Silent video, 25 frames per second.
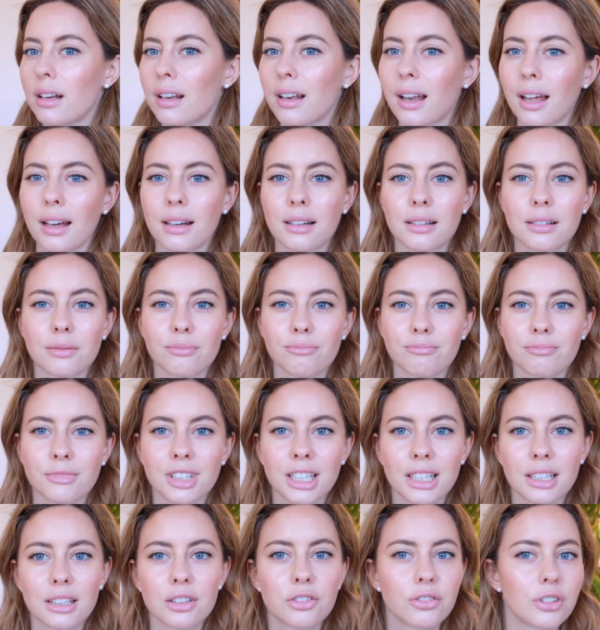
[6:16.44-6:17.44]
like,
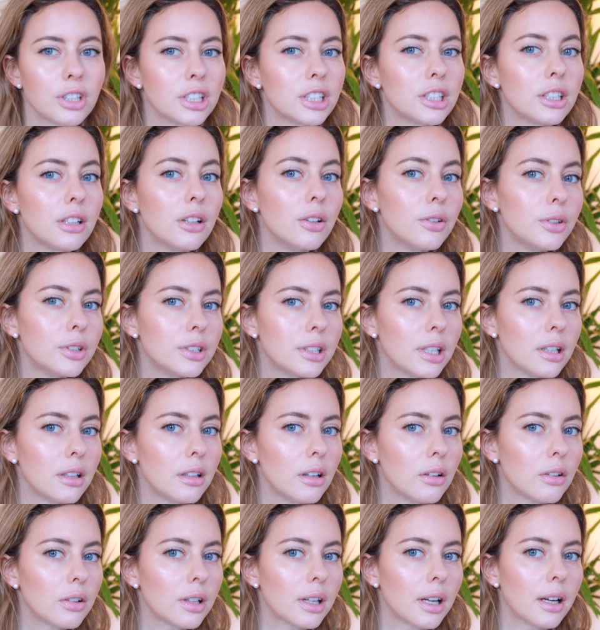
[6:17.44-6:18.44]
nearly translucent
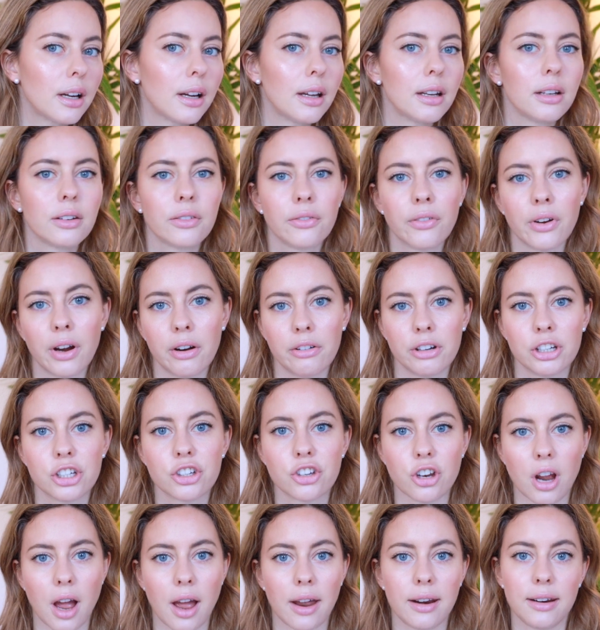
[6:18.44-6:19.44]
looking and very
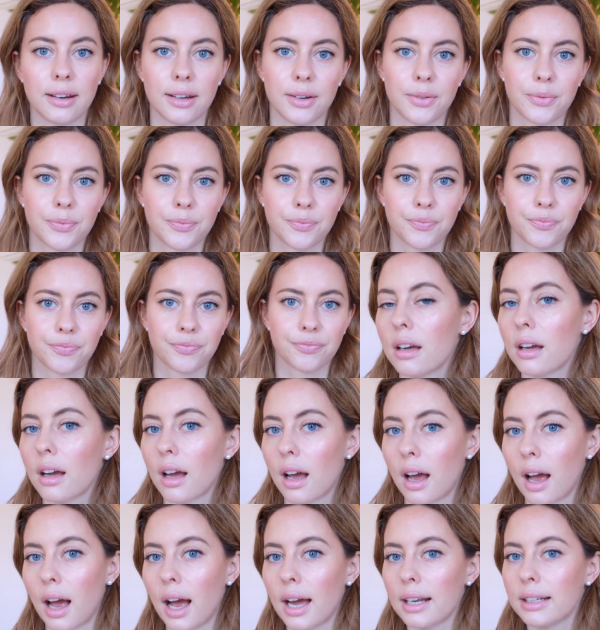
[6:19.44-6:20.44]
shiny.
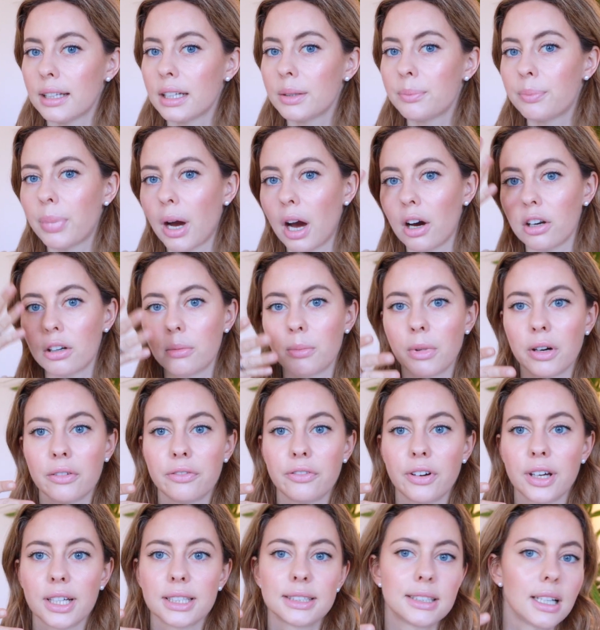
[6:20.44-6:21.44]
I did powder my
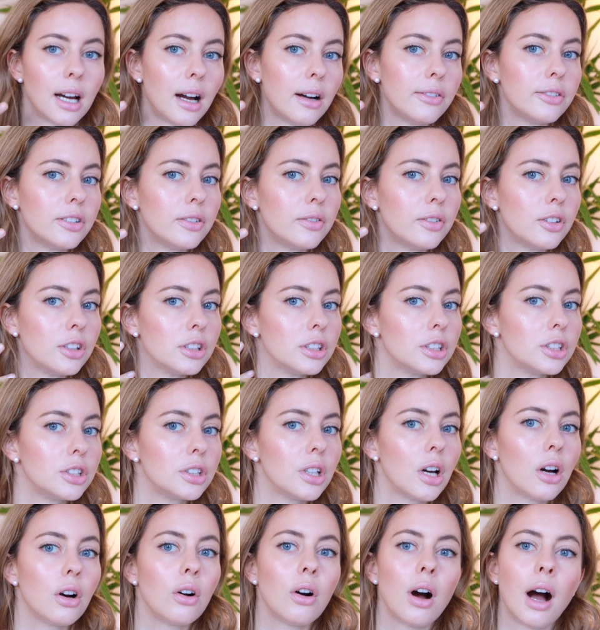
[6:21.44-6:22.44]
face afterwards,
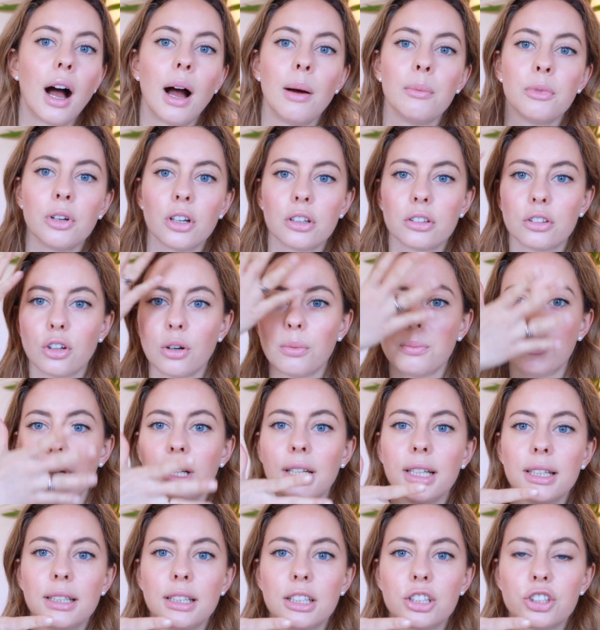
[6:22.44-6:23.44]
so I'm not
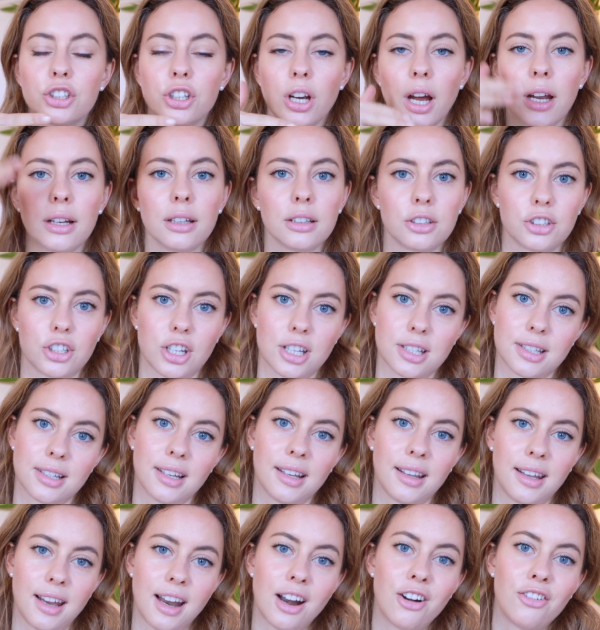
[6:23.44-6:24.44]
completely shiny, just
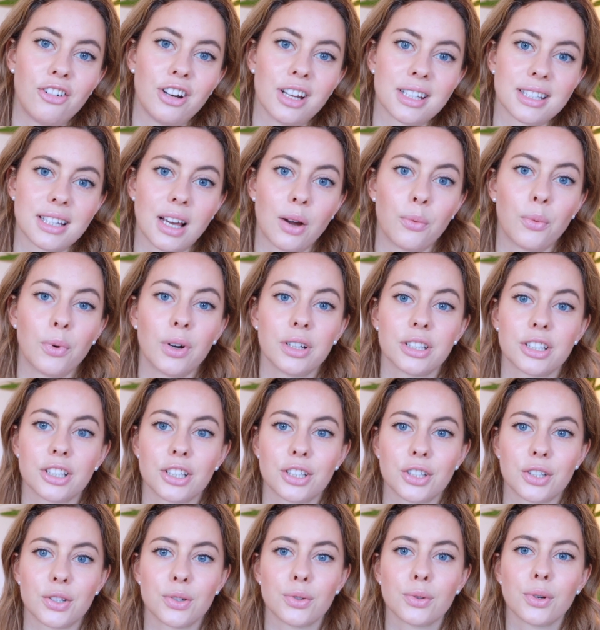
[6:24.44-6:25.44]
in the areas I
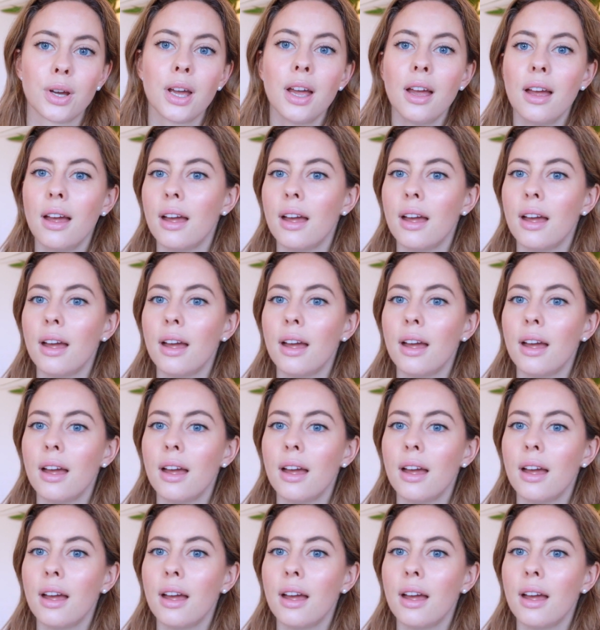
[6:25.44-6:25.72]
wanted to,